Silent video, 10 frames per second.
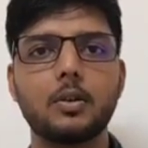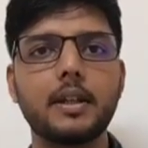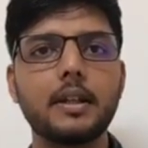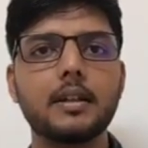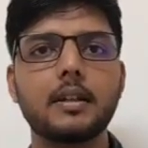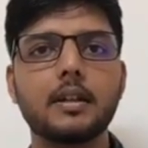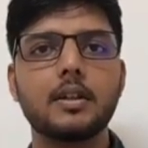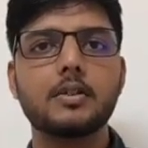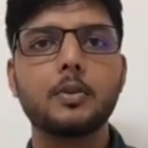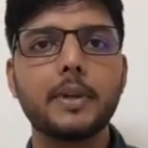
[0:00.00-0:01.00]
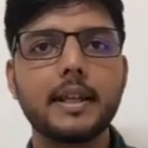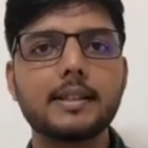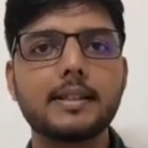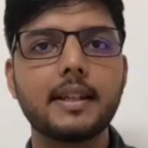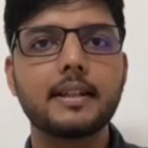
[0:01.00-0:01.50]
Okay, so we
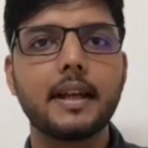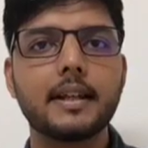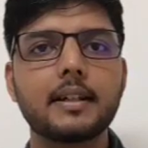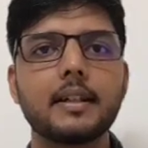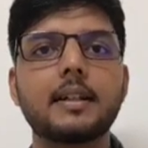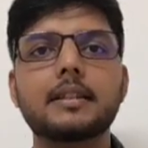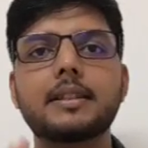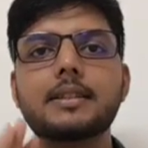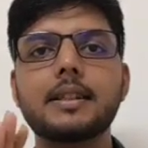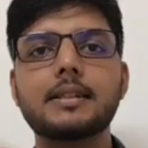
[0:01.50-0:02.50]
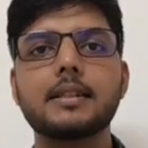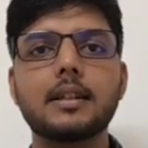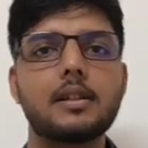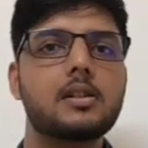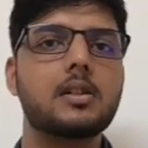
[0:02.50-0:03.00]
can say that this is
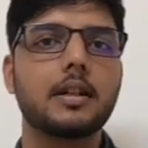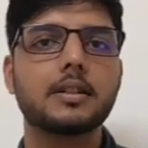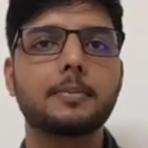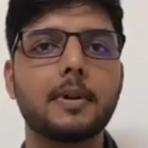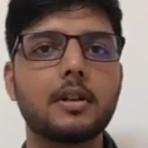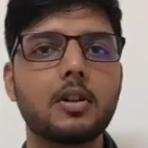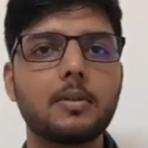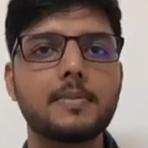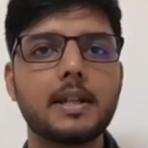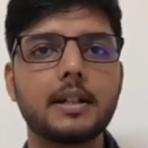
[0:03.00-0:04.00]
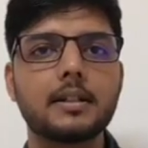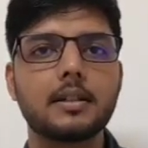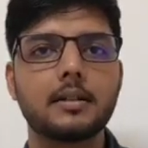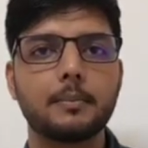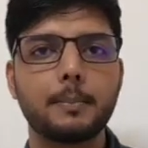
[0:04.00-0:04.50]
the transparent
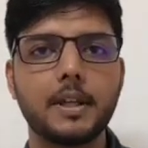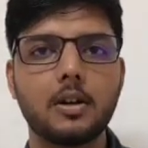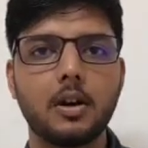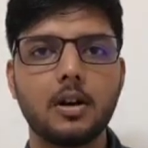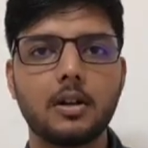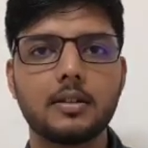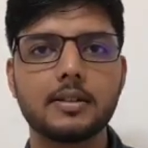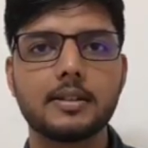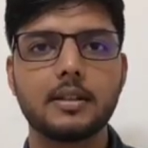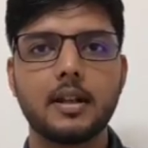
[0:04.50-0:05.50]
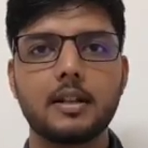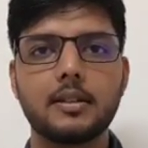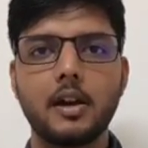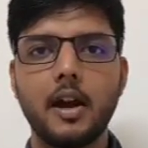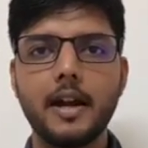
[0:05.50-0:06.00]
object because
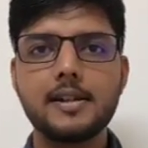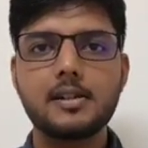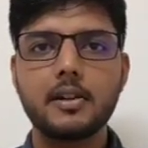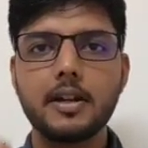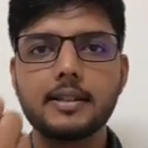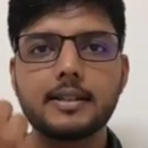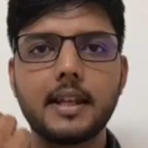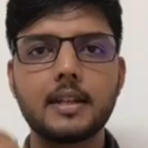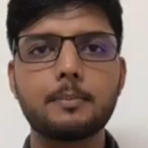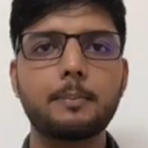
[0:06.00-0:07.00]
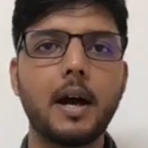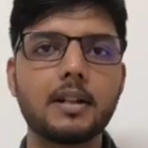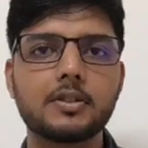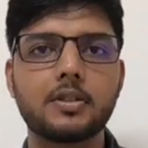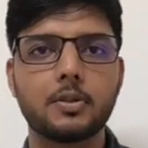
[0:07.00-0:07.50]
the light rays can
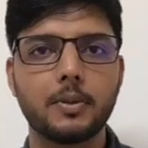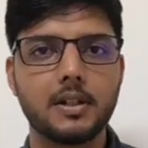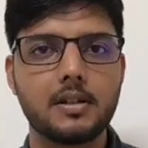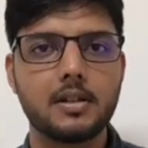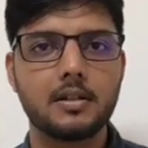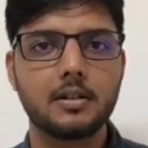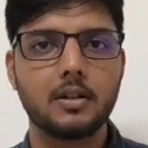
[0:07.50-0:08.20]
pass through it.